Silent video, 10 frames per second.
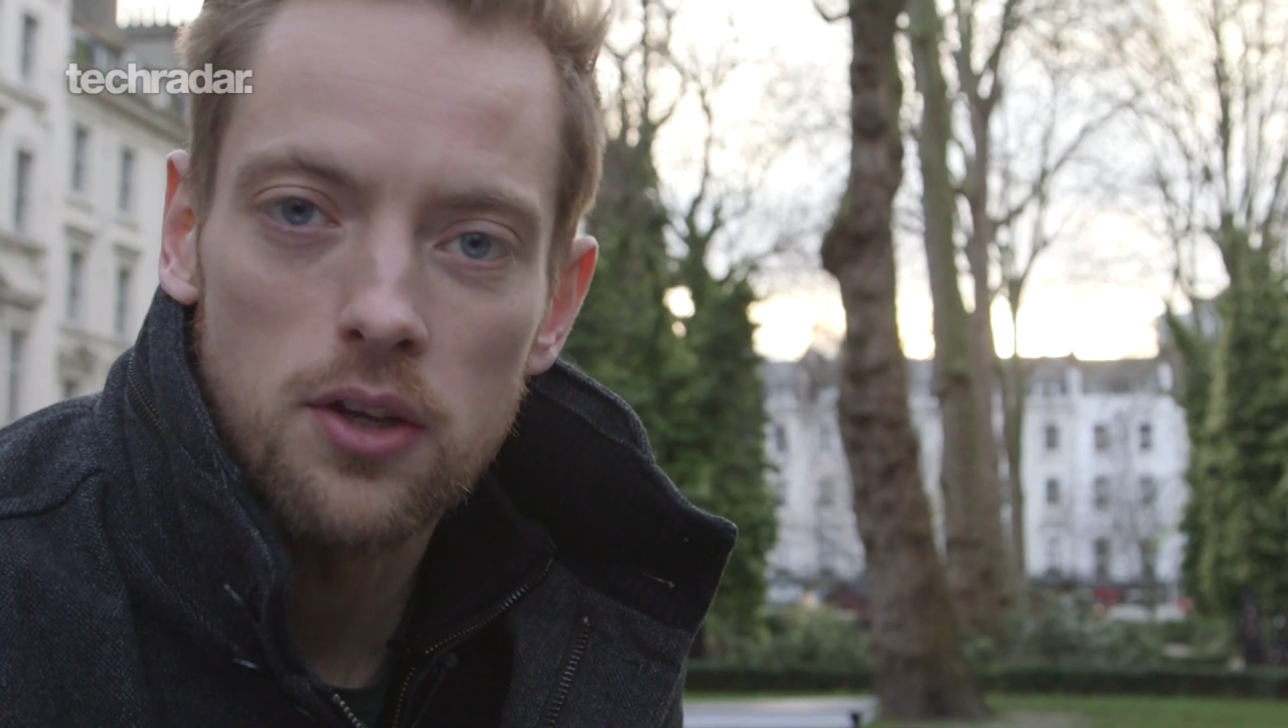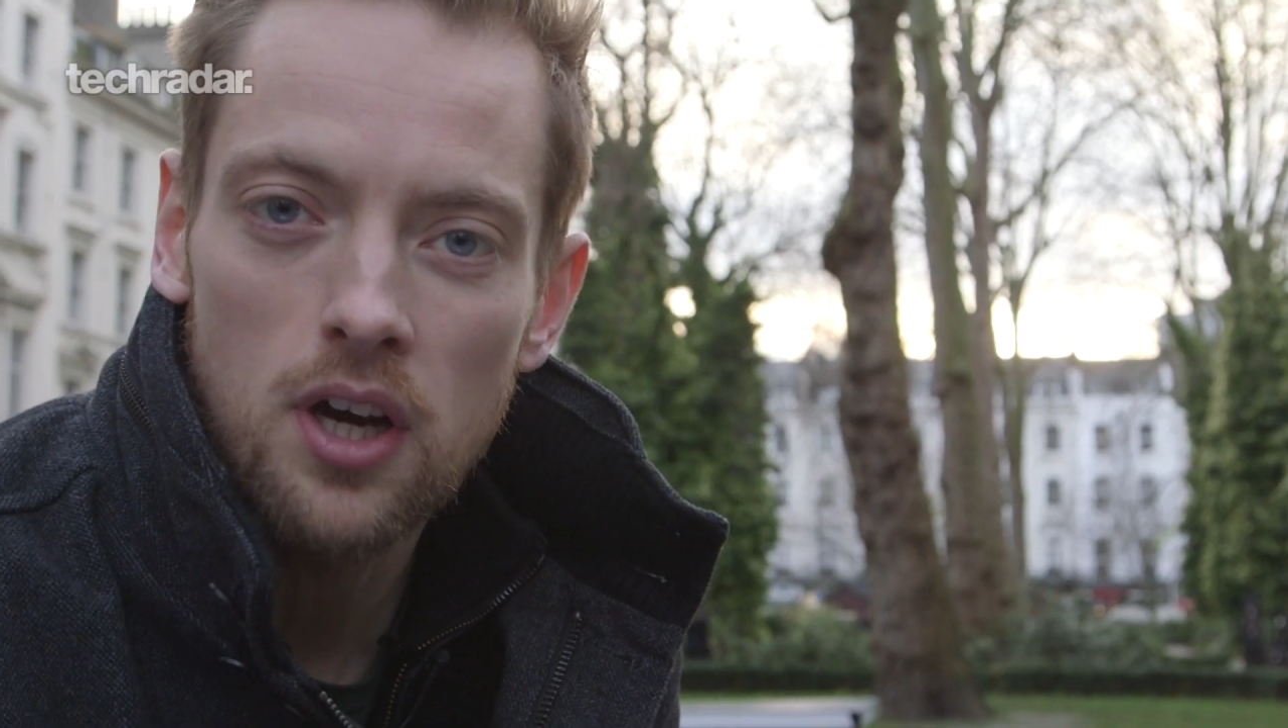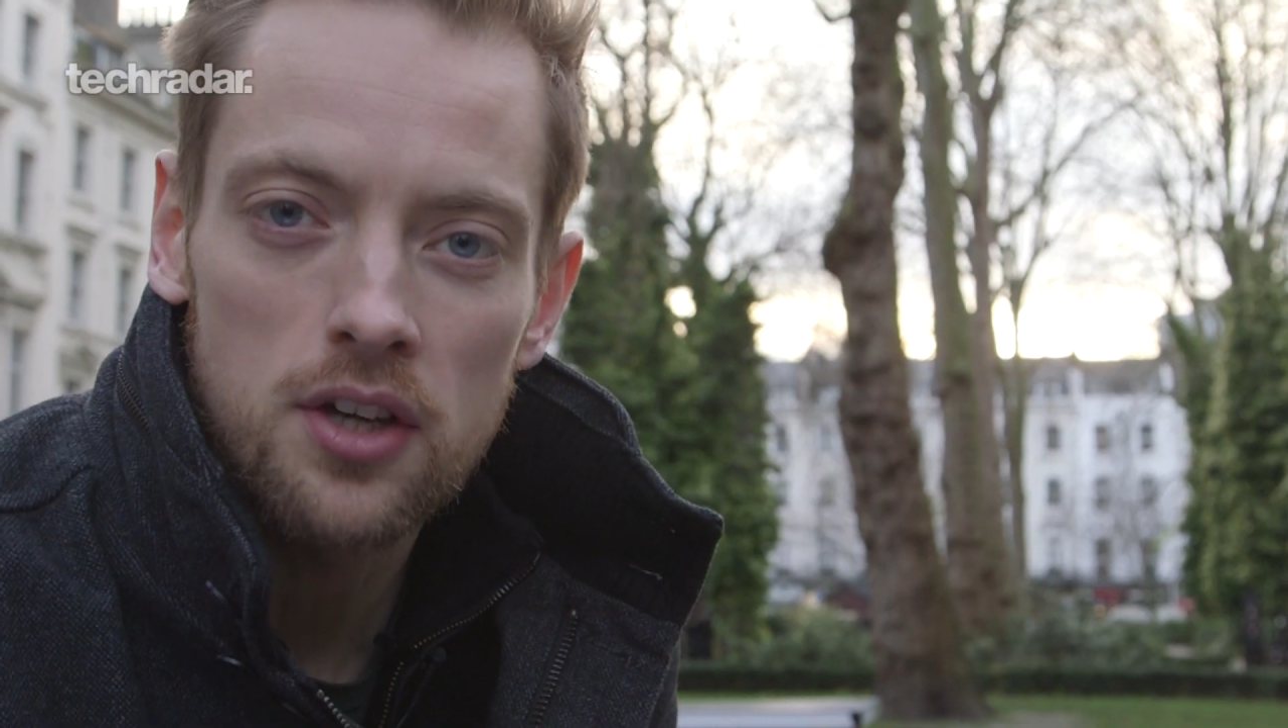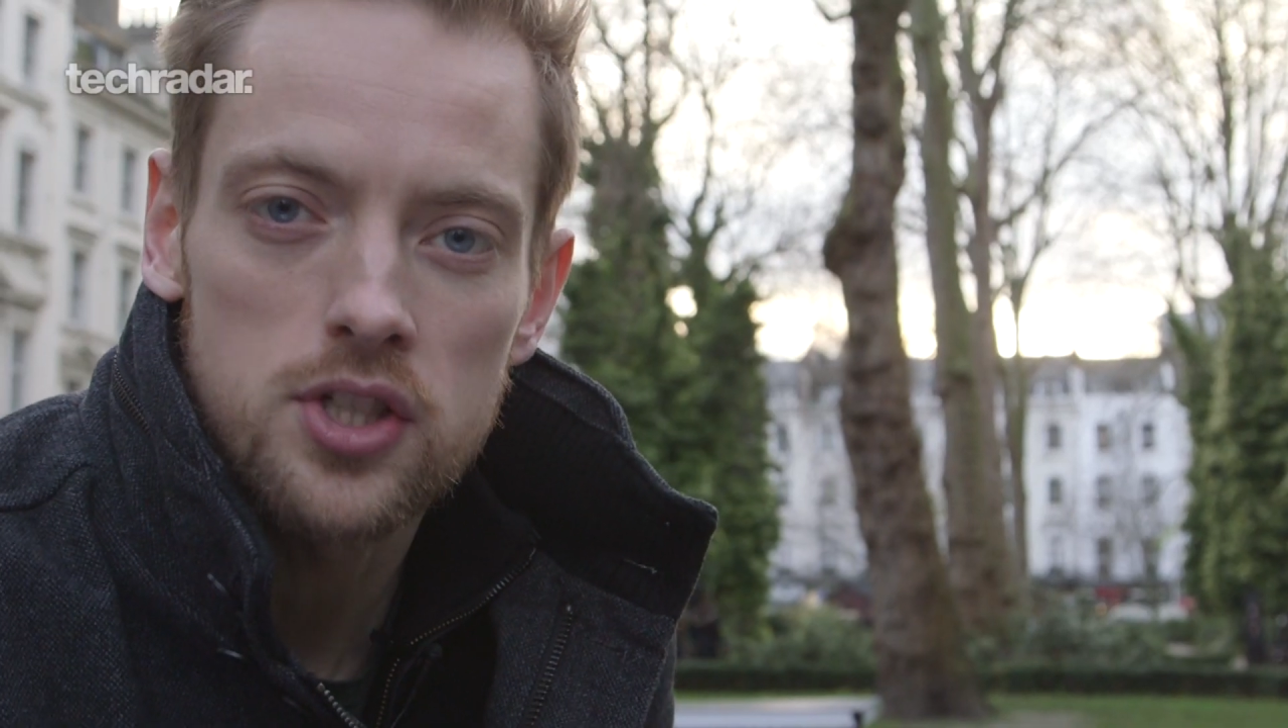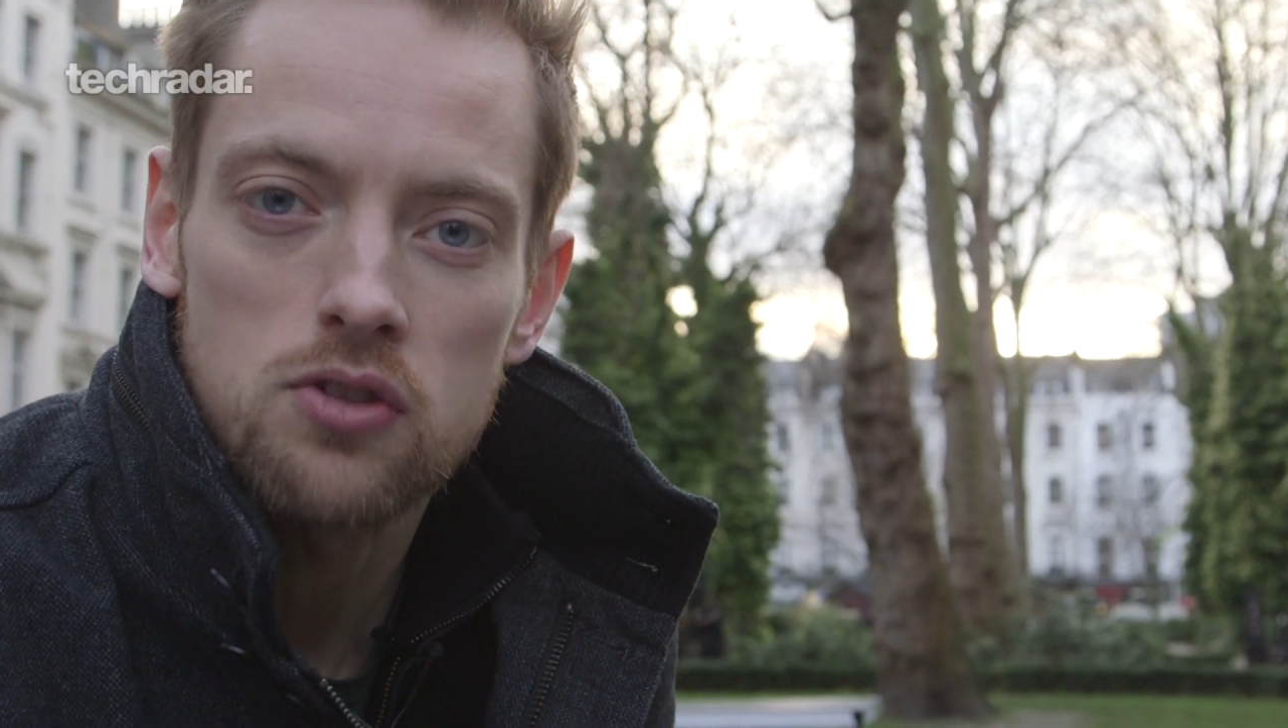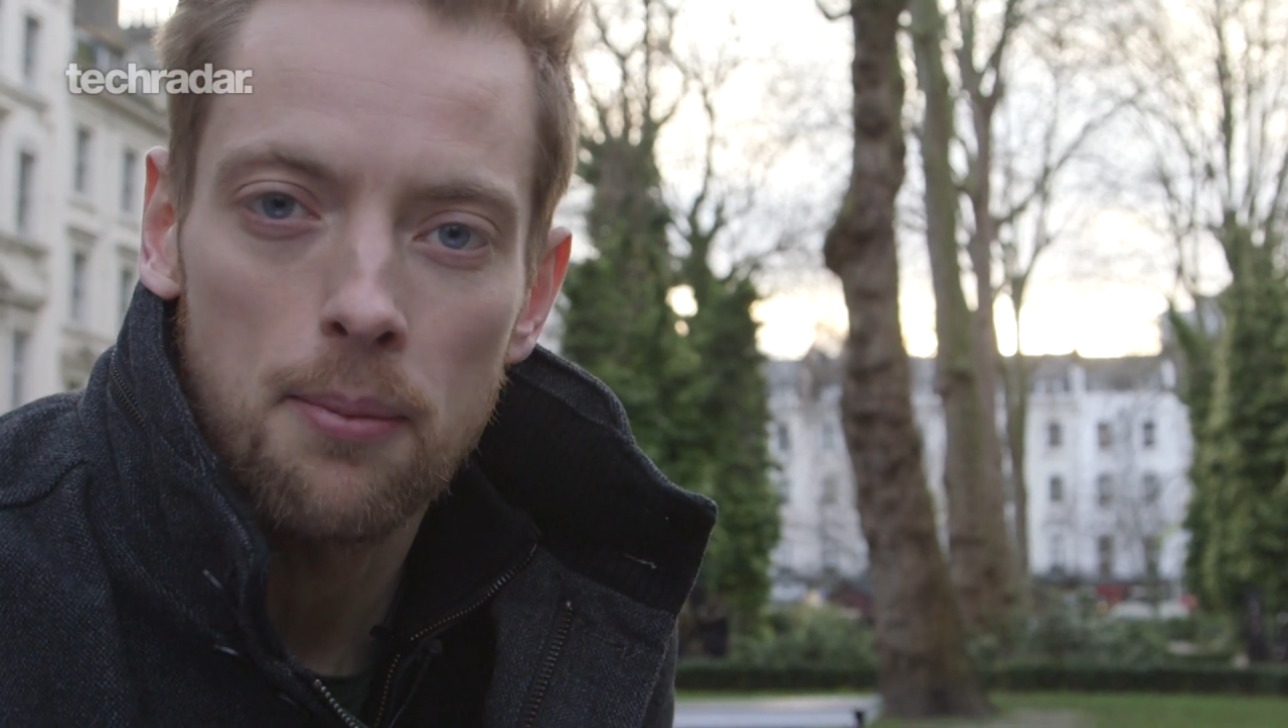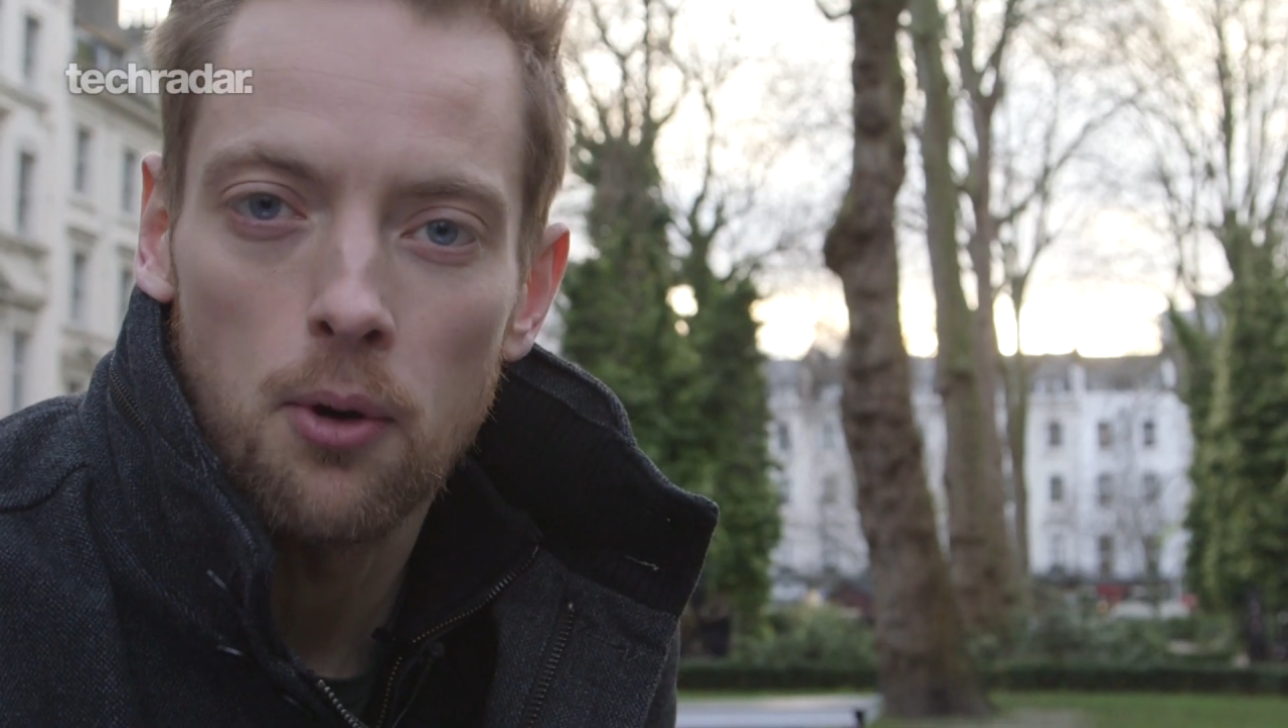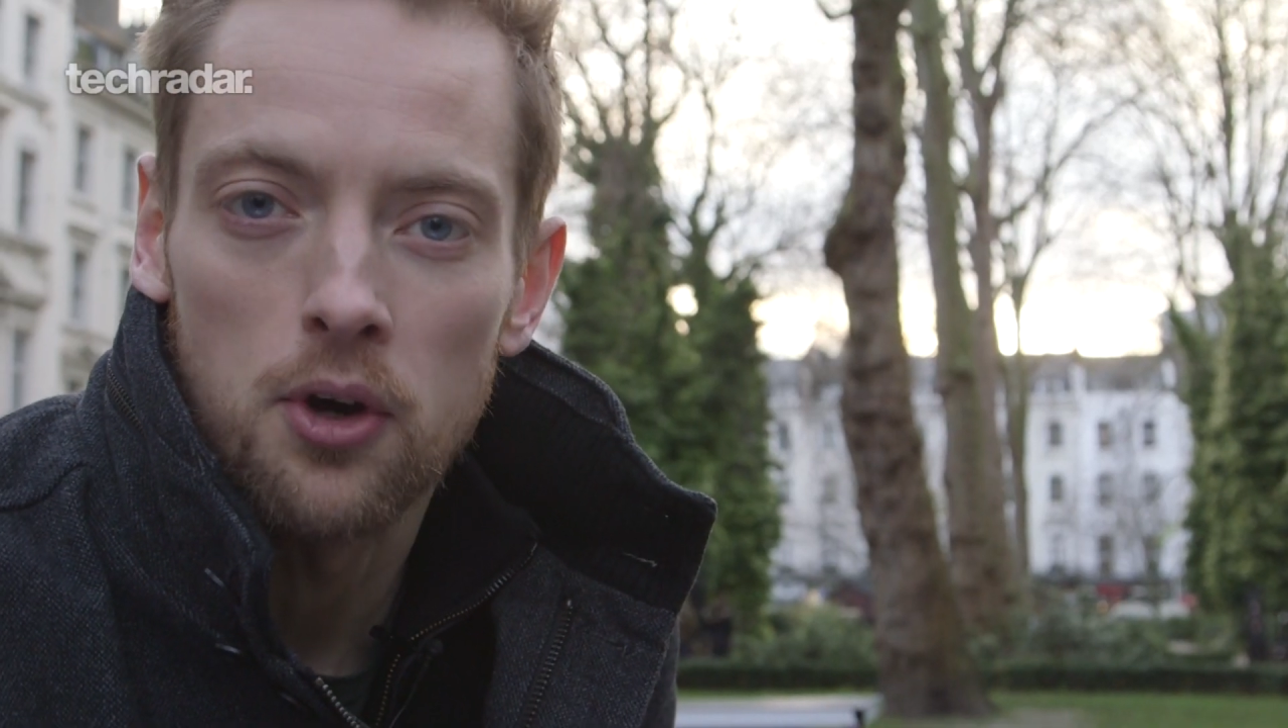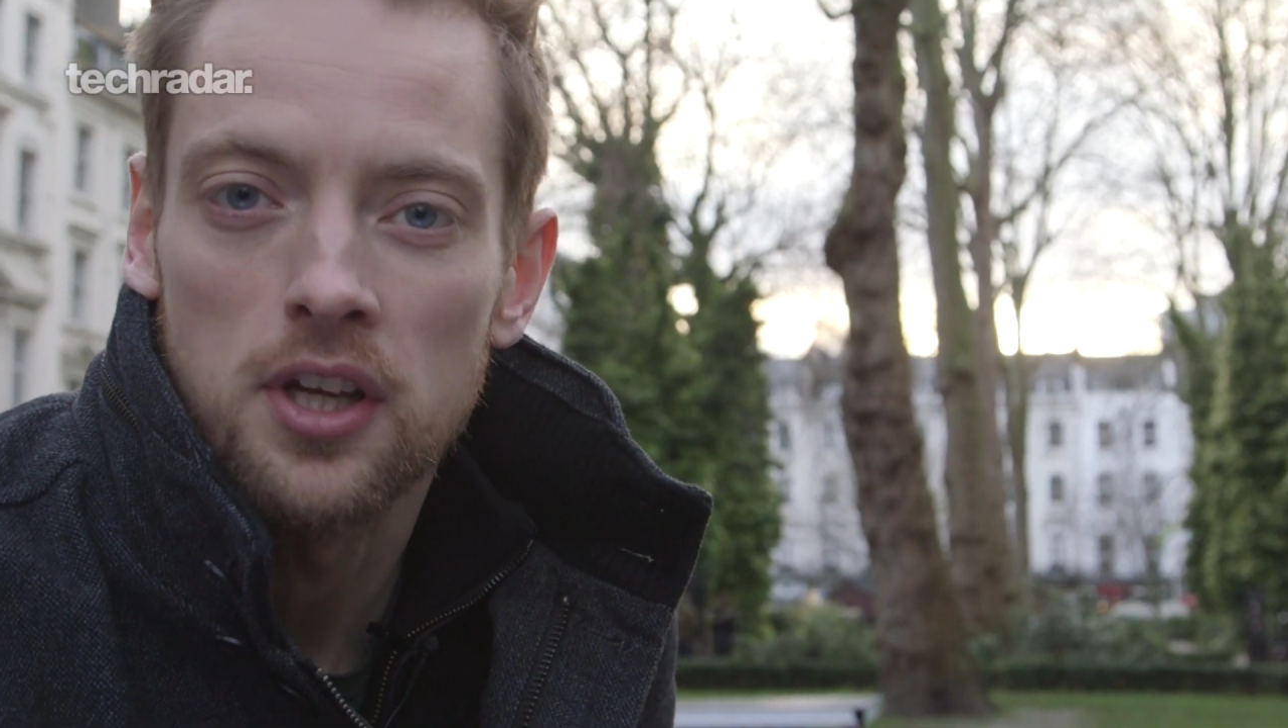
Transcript: You can't just strap it on